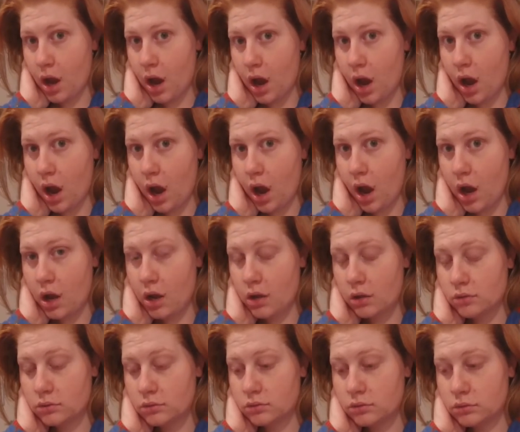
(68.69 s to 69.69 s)

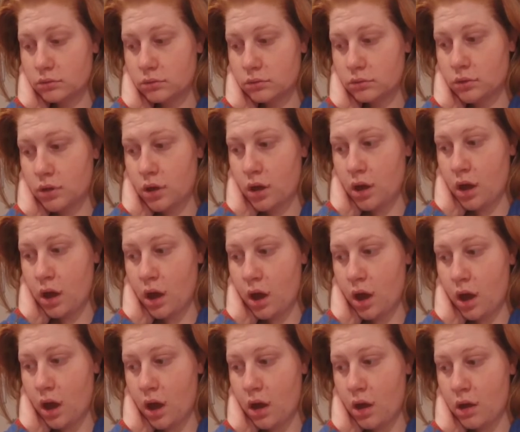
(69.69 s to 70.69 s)

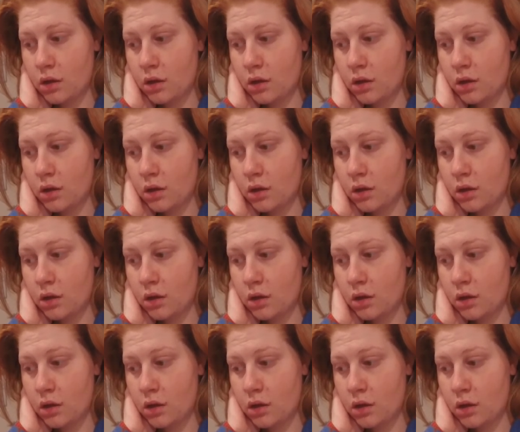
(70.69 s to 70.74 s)
Nobody speaks.